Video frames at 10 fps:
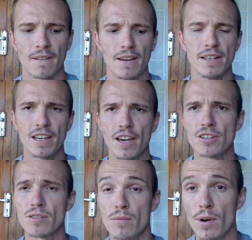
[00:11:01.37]

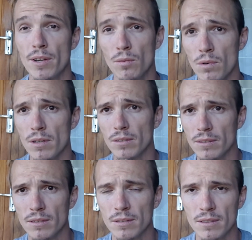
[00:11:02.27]
indication of why the world
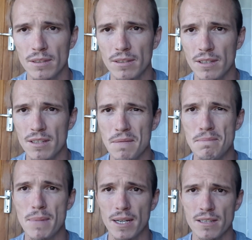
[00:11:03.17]
is a
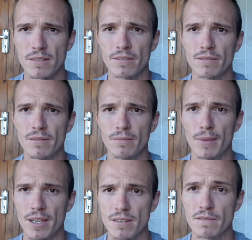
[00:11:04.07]
massive,
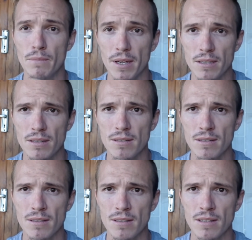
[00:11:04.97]
massive mess,
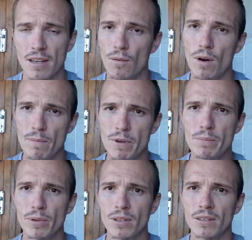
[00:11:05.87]
and why
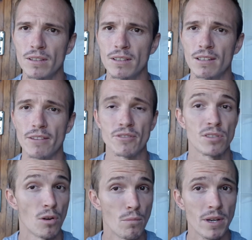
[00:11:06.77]
people have
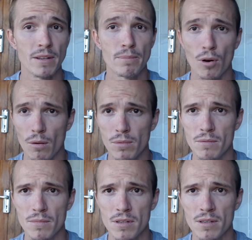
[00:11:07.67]
so many
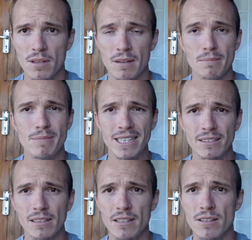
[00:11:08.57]
problems
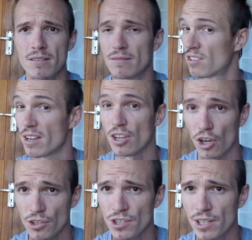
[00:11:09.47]
mentally,
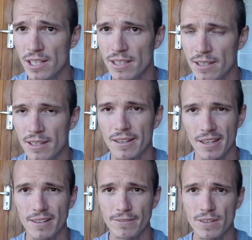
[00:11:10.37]
psychologically,
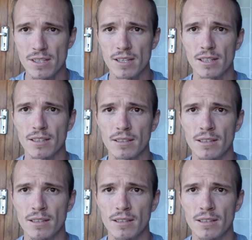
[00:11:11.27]
and physically.